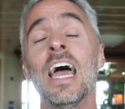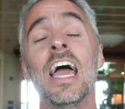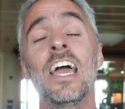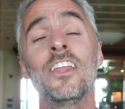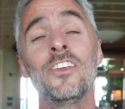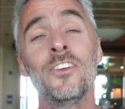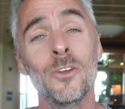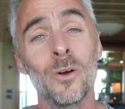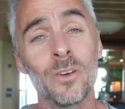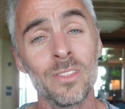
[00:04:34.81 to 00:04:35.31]

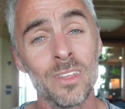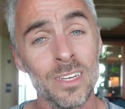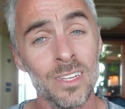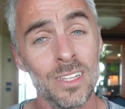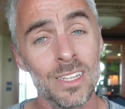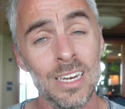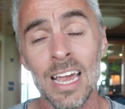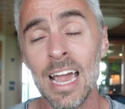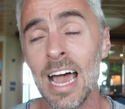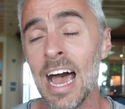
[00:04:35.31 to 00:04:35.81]
And at the end
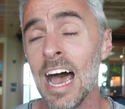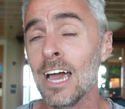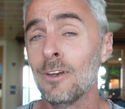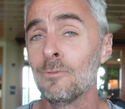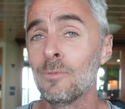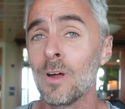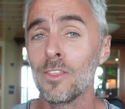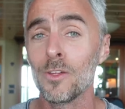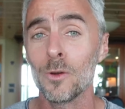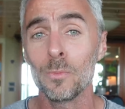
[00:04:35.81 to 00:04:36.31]
of the day,
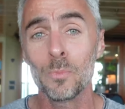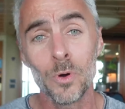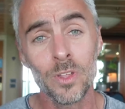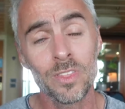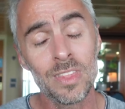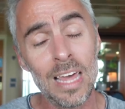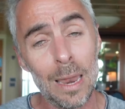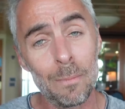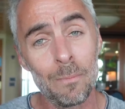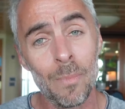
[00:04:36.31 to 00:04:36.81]
I'd rather
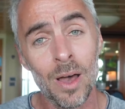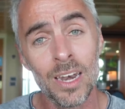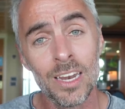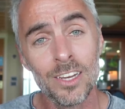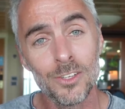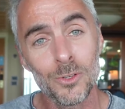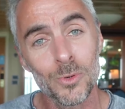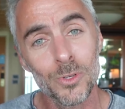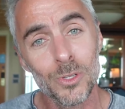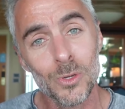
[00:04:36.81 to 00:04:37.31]
put that
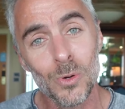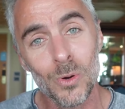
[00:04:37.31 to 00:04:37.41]
money towards